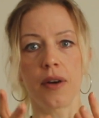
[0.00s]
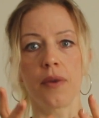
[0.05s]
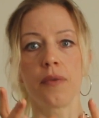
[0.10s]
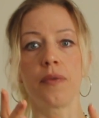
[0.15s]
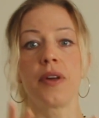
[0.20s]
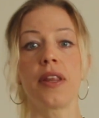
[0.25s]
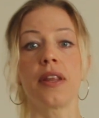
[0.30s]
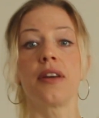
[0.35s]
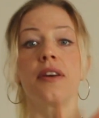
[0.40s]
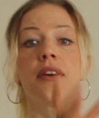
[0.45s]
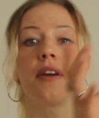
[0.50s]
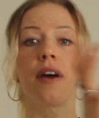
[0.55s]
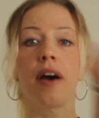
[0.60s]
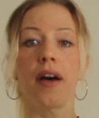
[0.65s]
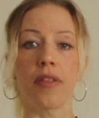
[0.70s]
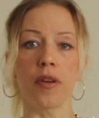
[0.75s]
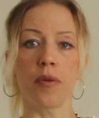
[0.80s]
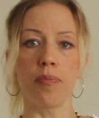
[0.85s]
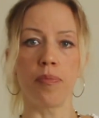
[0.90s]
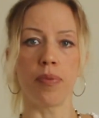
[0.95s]
with
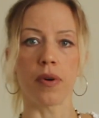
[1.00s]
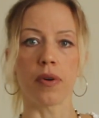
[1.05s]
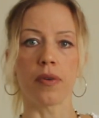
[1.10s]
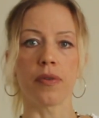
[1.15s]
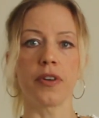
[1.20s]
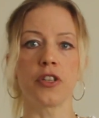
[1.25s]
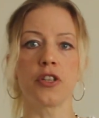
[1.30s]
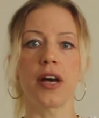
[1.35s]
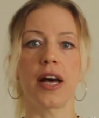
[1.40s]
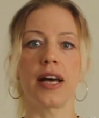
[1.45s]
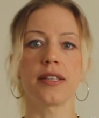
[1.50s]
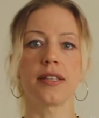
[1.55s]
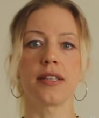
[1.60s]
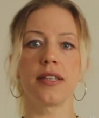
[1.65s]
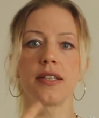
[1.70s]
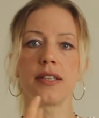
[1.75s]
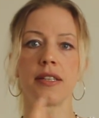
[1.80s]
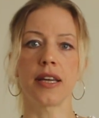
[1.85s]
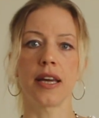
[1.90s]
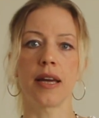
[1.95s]
another book which has
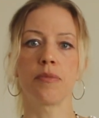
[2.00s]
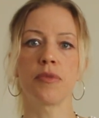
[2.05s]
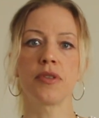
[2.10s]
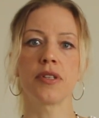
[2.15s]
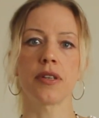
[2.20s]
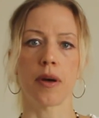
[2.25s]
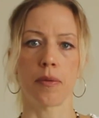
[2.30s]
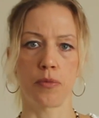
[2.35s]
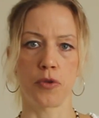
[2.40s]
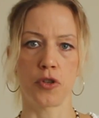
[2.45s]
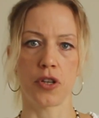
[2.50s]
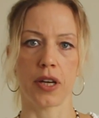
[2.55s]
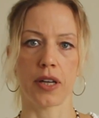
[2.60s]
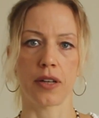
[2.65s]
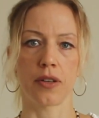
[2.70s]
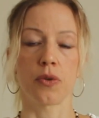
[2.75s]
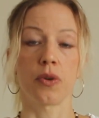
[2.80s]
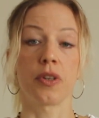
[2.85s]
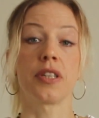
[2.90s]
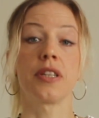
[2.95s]
the same
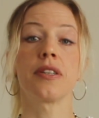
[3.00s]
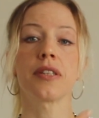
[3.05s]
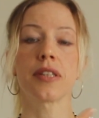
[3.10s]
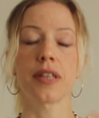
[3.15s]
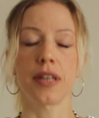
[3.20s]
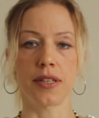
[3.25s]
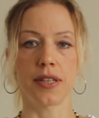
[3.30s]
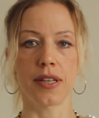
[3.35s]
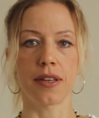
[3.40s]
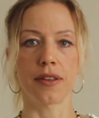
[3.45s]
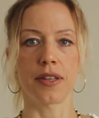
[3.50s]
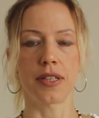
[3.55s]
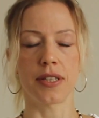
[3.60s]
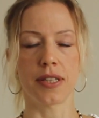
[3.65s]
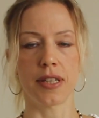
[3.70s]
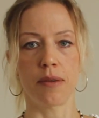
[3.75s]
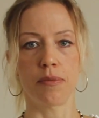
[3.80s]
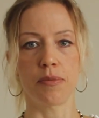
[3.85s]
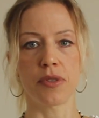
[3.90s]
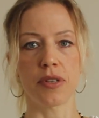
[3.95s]
subject or discussing the
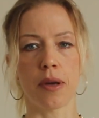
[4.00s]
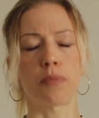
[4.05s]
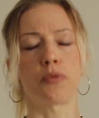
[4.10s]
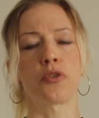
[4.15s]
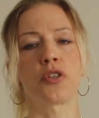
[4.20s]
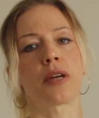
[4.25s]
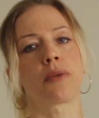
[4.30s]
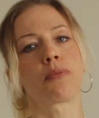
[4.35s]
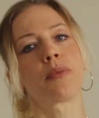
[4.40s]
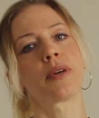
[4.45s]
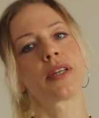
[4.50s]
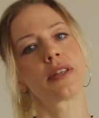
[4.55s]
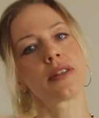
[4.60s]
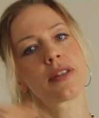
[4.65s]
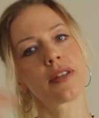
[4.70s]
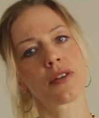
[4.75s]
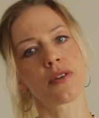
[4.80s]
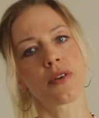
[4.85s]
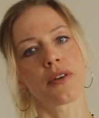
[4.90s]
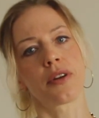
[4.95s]
same subject, but
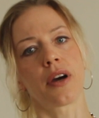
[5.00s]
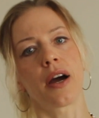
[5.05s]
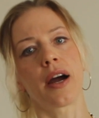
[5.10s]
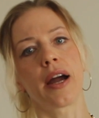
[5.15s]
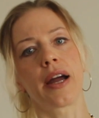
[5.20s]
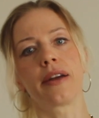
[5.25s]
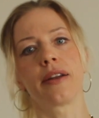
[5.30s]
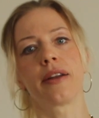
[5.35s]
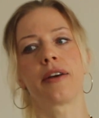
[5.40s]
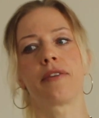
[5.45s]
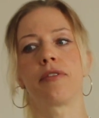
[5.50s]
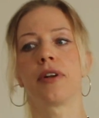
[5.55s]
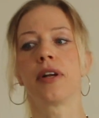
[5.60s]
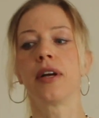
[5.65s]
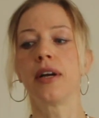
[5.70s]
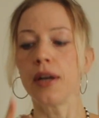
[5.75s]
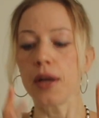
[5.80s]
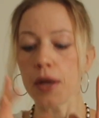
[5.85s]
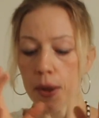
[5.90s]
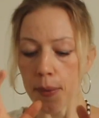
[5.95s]
this is on a higher level.
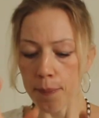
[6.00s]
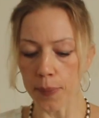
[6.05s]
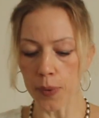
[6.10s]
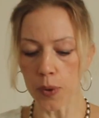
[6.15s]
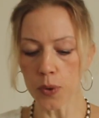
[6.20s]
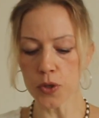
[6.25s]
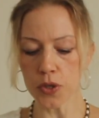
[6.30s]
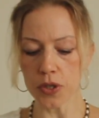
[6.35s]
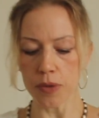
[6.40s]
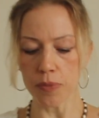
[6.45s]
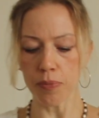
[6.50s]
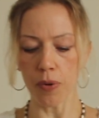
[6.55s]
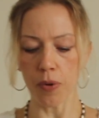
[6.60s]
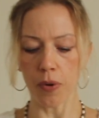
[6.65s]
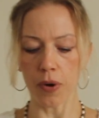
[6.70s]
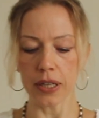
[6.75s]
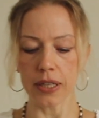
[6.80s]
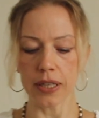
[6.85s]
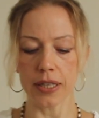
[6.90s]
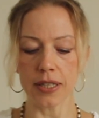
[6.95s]
Most
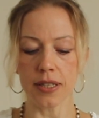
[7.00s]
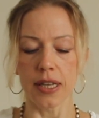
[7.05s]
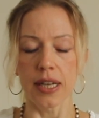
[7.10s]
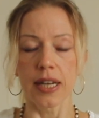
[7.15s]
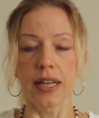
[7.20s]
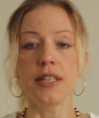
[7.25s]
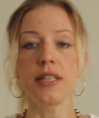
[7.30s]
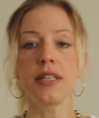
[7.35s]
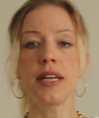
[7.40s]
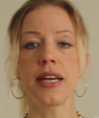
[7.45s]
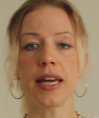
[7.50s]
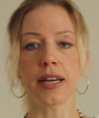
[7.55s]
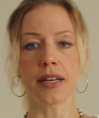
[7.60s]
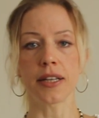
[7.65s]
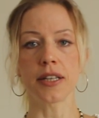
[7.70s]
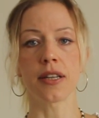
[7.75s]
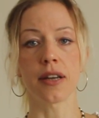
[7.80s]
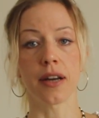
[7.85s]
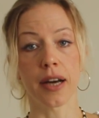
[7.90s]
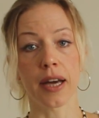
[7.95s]
important is
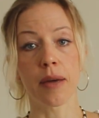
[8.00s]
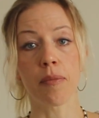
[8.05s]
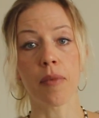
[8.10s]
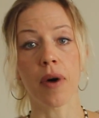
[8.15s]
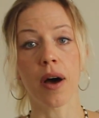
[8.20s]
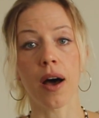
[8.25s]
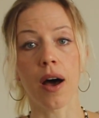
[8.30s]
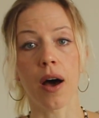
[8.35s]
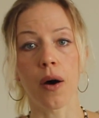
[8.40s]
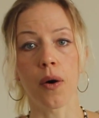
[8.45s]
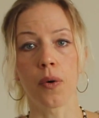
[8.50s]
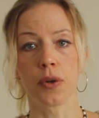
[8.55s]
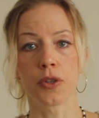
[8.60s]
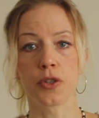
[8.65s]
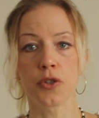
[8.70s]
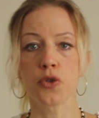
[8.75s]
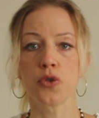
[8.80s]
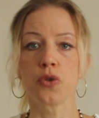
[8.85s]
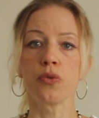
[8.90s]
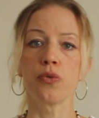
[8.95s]
take time out
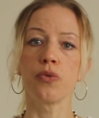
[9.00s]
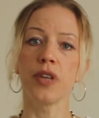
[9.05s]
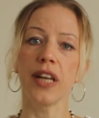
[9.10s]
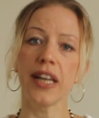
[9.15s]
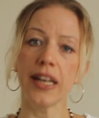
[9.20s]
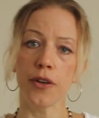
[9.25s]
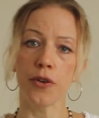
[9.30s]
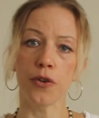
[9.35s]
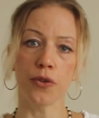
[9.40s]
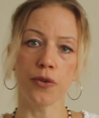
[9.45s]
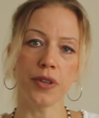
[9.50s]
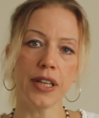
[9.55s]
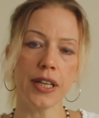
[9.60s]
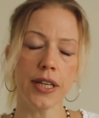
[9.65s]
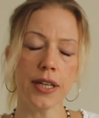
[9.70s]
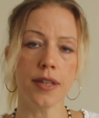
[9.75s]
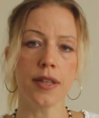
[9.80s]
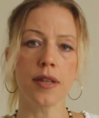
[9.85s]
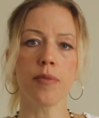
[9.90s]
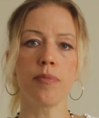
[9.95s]
to really
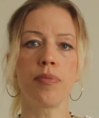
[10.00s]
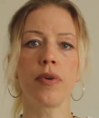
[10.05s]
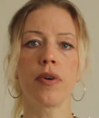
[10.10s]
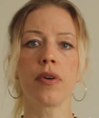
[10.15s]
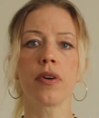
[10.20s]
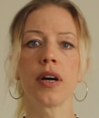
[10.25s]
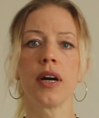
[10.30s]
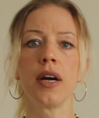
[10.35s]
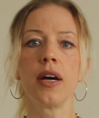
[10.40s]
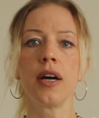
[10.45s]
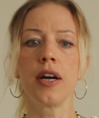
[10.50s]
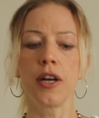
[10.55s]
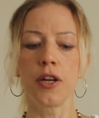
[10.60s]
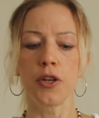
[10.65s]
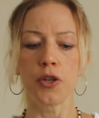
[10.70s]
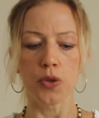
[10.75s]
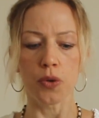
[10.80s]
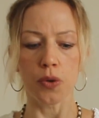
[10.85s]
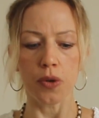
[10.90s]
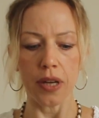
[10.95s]
read the book,
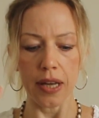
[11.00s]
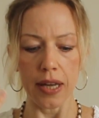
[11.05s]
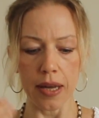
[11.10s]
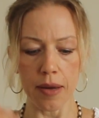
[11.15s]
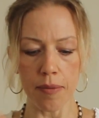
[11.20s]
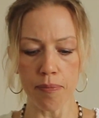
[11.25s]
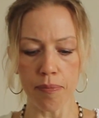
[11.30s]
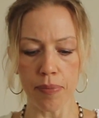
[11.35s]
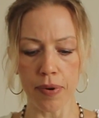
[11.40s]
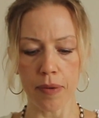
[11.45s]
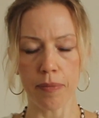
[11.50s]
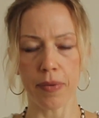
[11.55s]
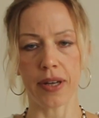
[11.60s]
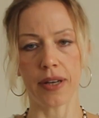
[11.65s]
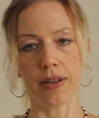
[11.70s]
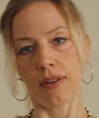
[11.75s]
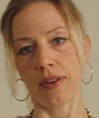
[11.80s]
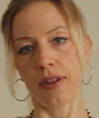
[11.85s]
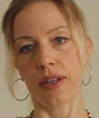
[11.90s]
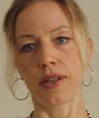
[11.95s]
to
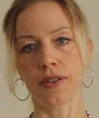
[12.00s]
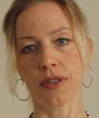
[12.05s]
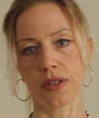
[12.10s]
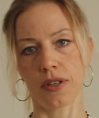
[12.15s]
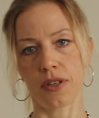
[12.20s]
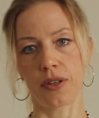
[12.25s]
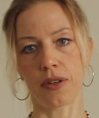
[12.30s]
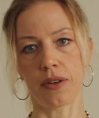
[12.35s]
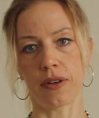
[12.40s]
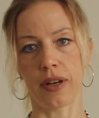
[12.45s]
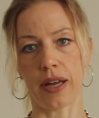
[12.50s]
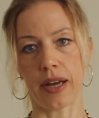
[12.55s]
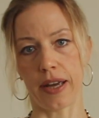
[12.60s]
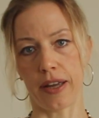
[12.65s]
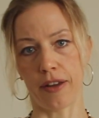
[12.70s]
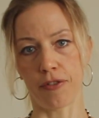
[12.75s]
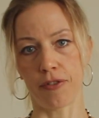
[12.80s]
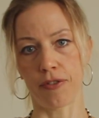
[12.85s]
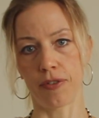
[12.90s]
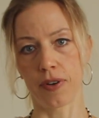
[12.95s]
implement things in your
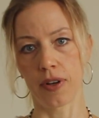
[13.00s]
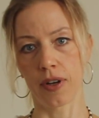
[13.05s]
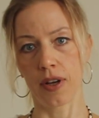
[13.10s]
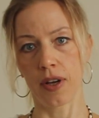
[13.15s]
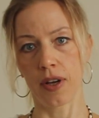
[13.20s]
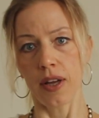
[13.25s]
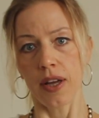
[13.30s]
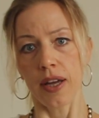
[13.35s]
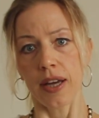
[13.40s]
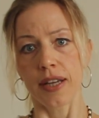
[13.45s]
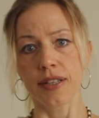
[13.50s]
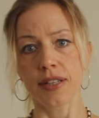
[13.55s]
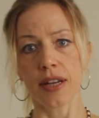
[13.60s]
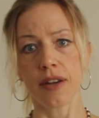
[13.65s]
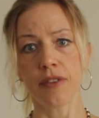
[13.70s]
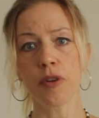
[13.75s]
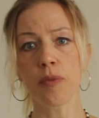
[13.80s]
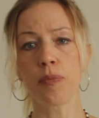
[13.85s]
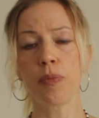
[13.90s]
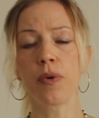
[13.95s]
life. And
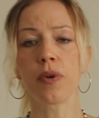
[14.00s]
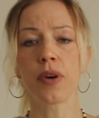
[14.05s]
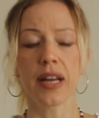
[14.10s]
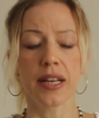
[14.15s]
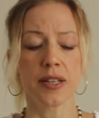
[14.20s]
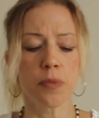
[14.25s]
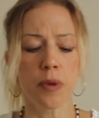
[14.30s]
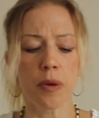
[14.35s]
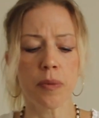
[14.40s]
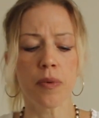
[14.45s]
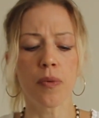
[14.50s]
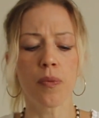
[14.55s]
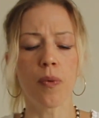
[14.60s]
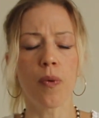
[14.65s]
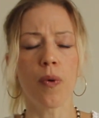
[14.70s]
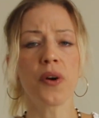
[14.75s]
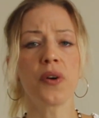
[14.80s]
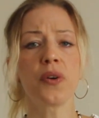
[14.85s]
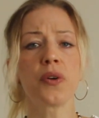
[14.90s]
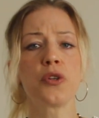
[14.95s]
every book has maybe
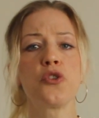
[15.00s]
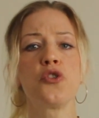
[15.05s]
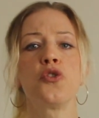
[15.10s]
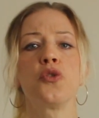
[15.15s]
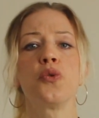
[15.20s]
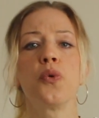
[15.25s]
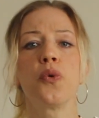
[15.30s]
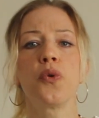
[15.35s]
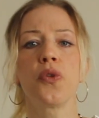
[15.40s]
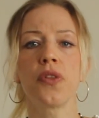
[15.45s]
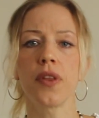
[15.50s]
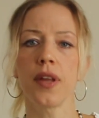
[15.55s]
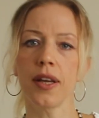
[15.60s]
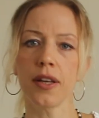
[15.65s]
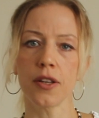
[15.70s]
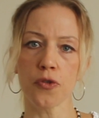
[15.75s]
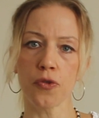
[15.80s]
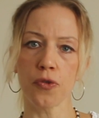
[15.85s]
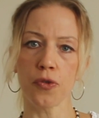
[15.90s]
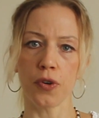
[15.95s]
1 or 2
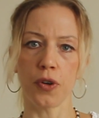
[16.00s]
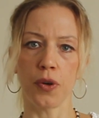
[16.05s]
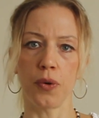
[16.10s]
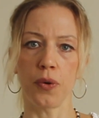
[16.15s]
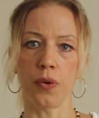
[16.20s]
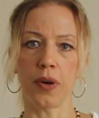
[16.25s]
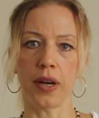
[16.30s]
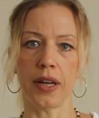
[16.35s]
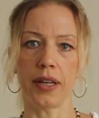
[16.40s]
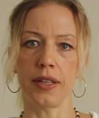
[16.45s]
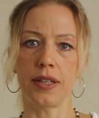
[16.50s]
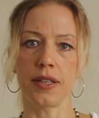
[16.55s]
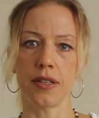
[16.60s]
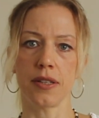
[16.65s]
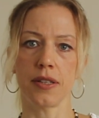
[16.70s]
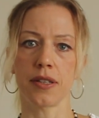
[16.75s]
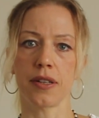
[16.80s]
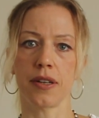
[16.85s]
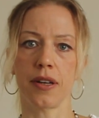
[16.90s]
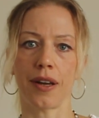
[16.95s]
things for you at
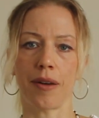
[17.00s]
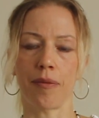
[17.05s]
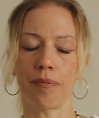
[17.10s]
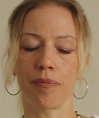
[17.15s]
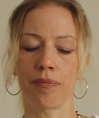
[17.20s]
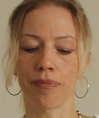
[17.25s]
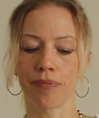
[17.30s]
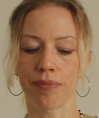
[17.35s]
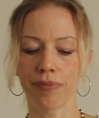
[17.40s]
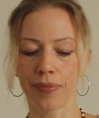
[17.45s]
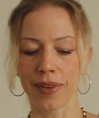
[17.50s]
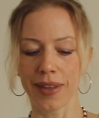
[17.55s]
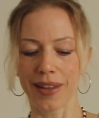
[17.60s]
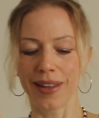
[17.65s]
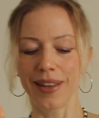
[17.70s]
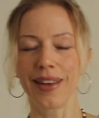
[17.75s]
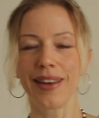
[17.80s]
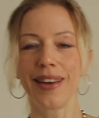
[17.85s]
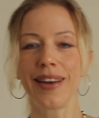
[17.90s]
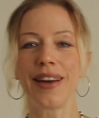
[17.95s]
this time.
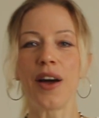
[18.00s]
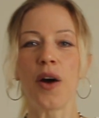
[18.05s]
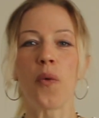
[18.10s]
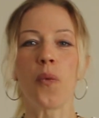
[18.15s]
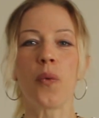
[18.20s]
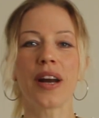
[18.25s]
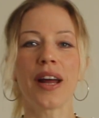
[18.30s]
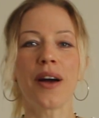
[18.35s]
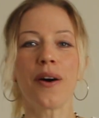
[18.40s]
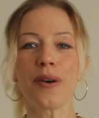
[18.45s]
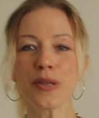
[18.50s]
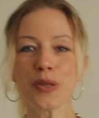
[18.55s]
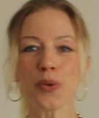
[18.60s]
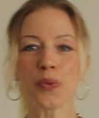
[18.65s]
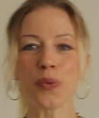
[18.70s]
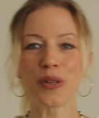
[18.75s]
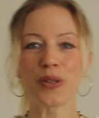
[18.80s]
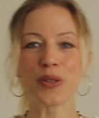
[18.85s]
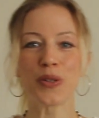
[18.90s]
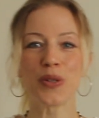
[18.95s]
What I also
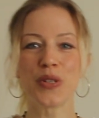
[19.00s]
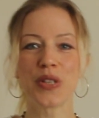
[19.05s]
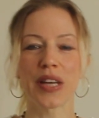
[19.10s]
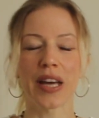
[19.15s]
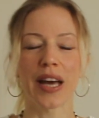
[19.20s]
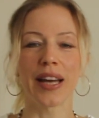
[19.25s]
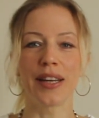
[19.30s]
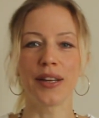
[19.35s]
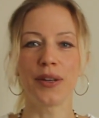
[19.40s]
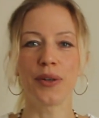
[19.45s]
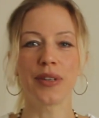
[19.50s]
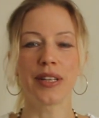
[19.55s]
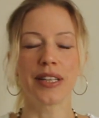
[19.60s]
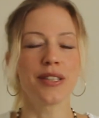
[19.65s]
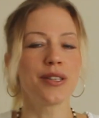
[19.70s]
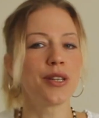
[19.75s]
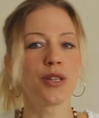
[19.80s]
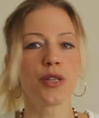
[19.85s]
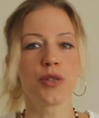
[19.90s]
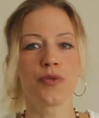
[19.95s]
want to tell you,
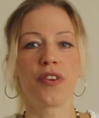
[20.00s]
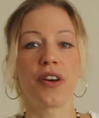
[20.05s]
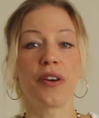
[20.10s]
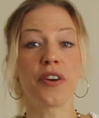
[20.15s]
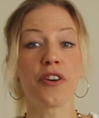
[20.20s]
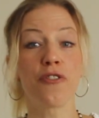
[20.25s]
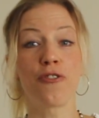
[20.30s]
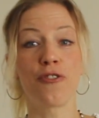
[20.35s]
this is very